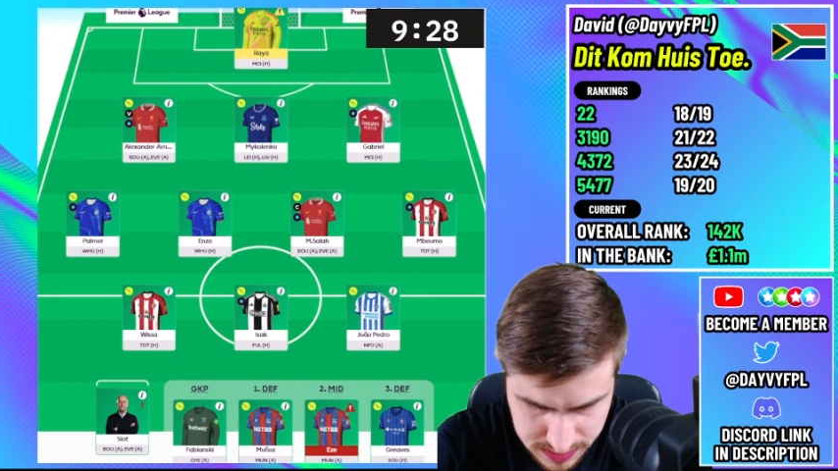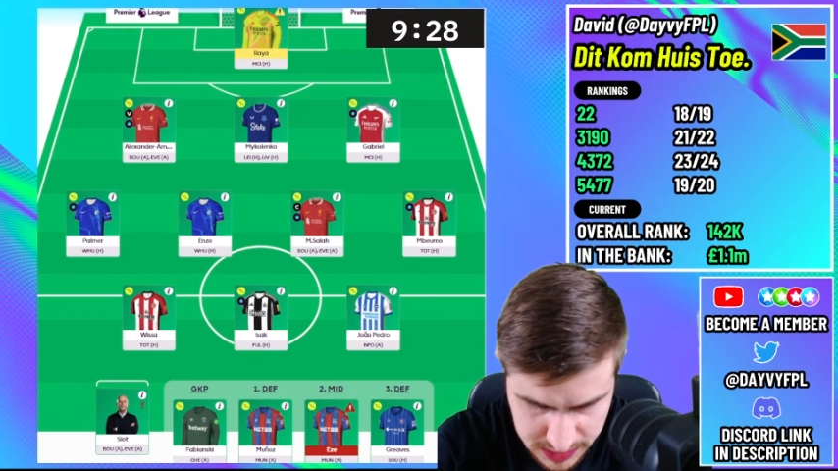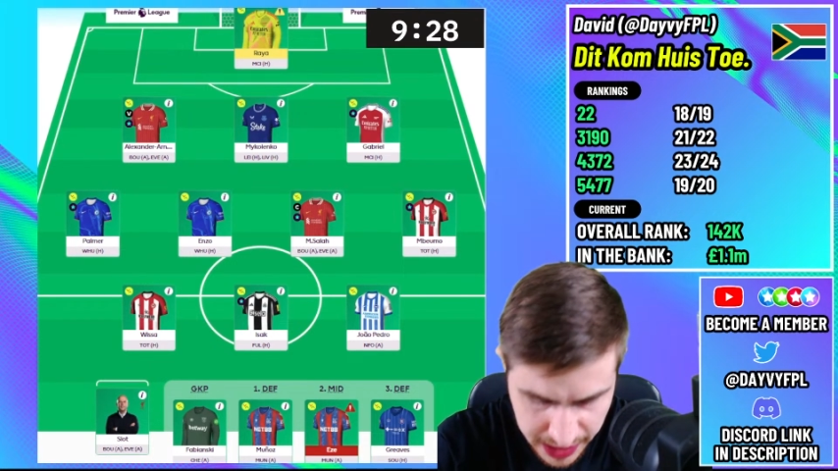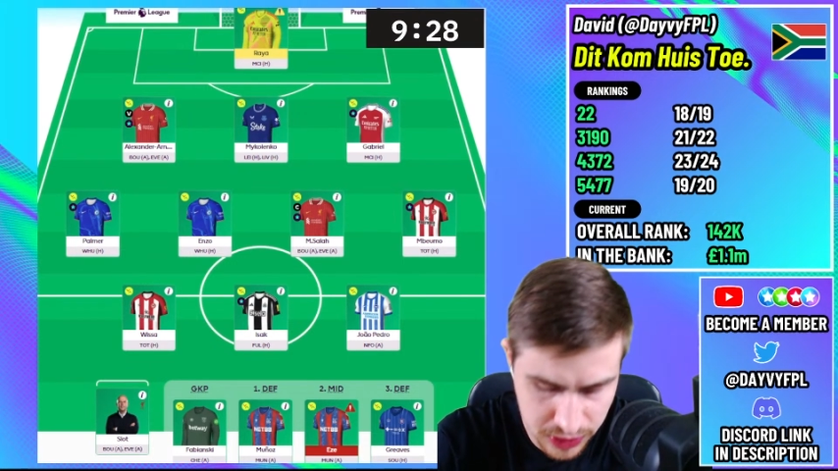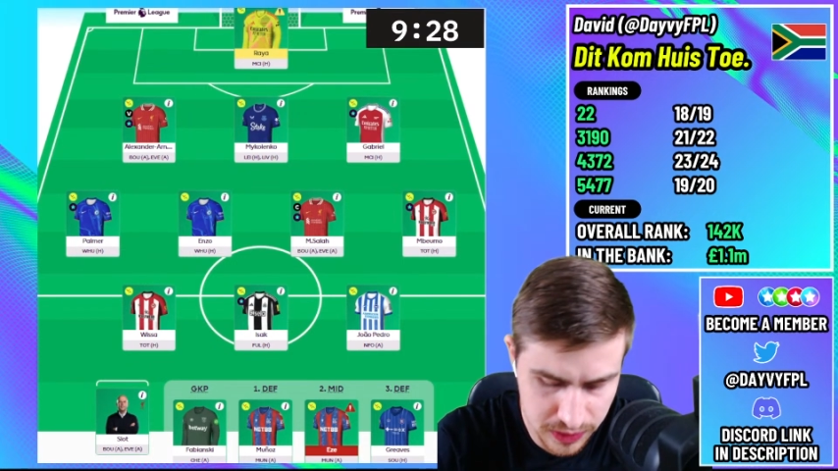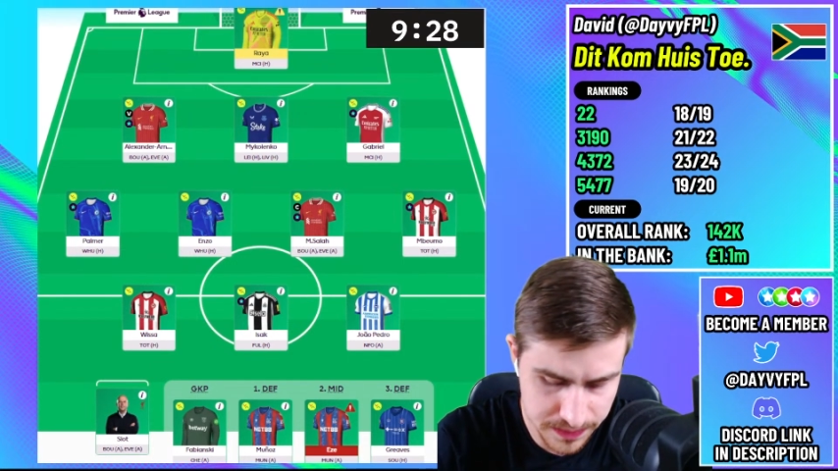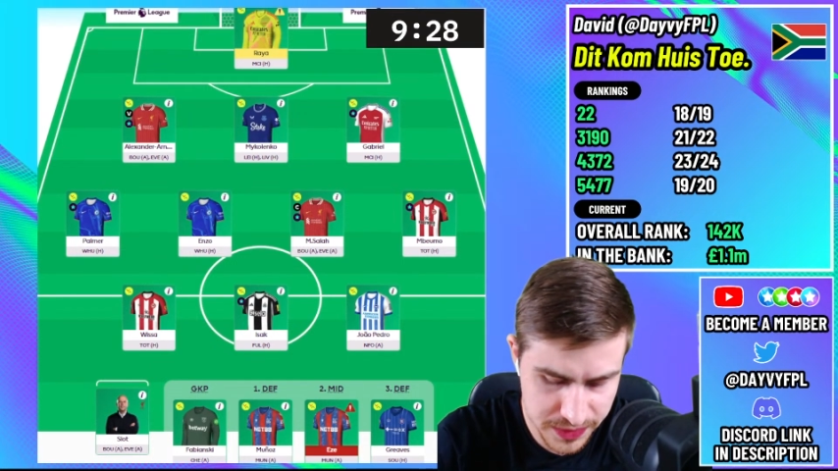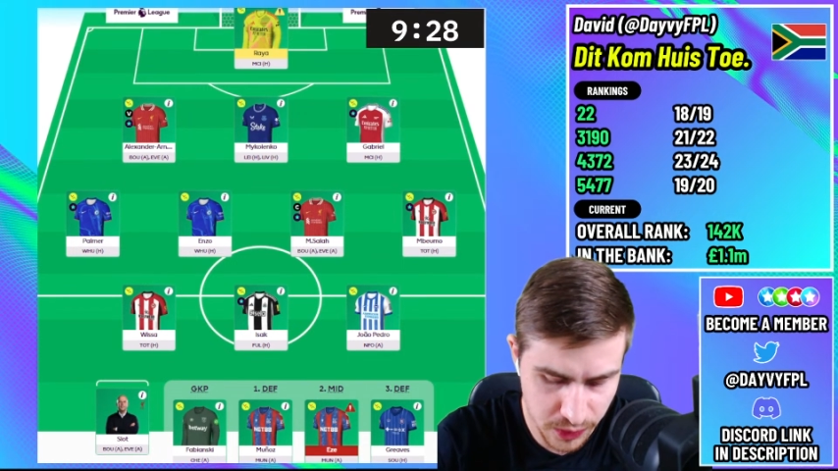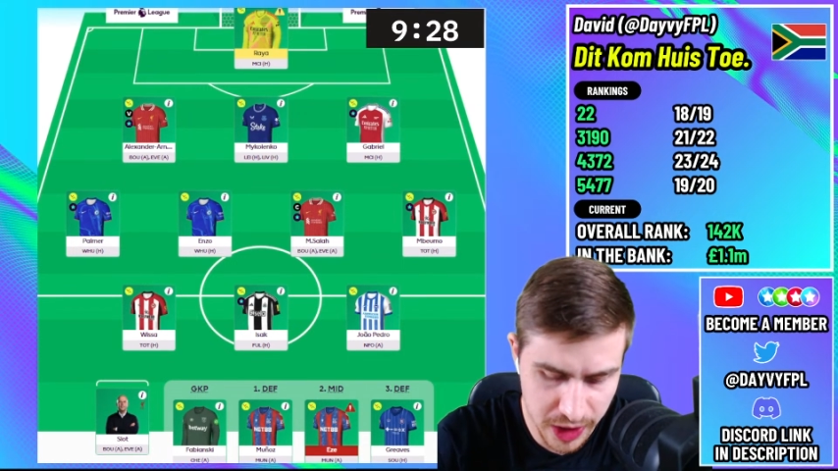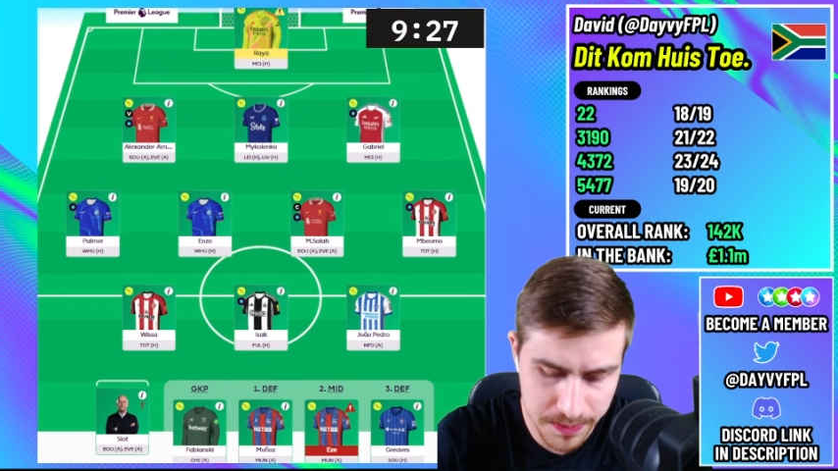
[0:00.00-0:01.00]
Okay, cool.
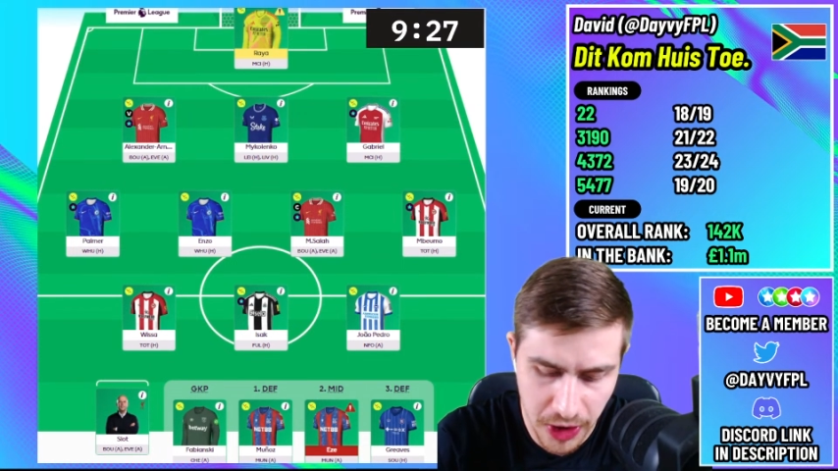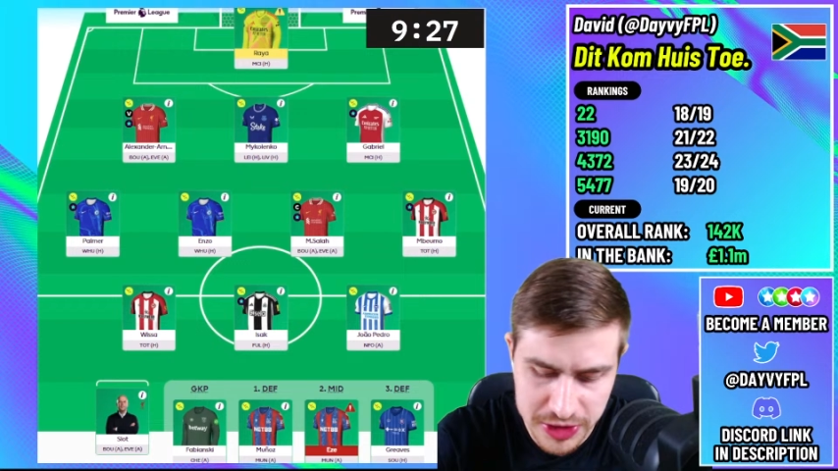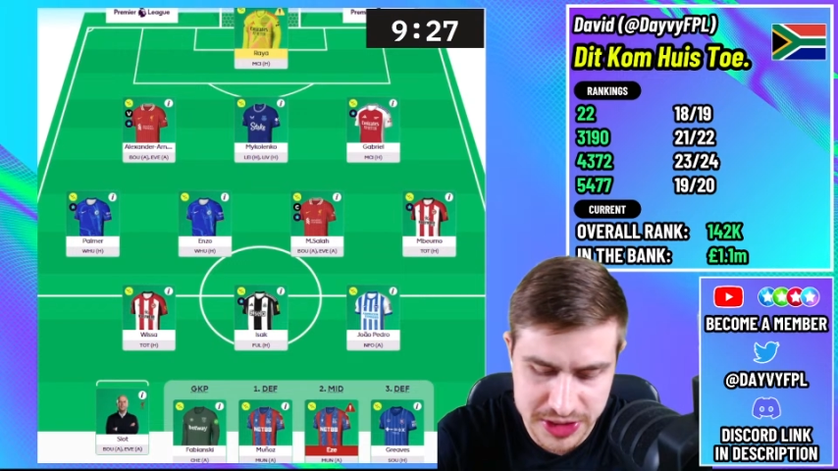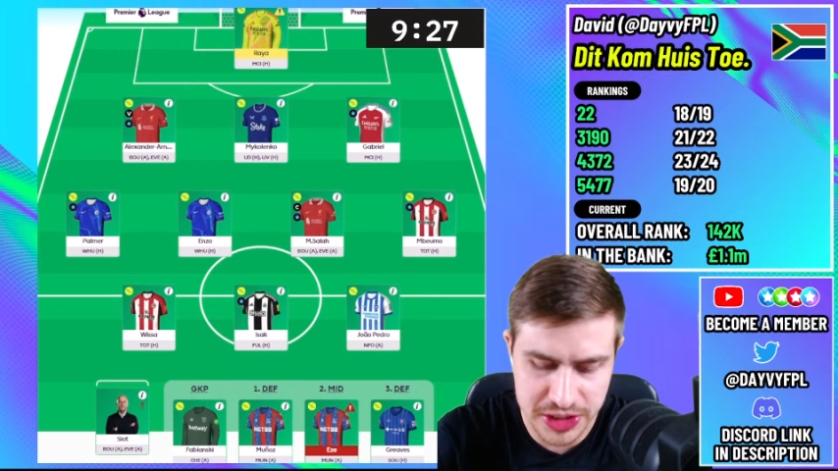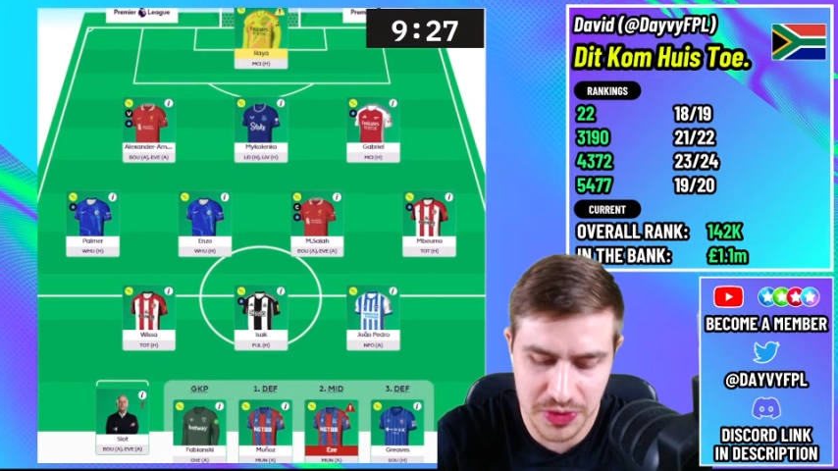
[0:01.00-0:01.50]
We are posted.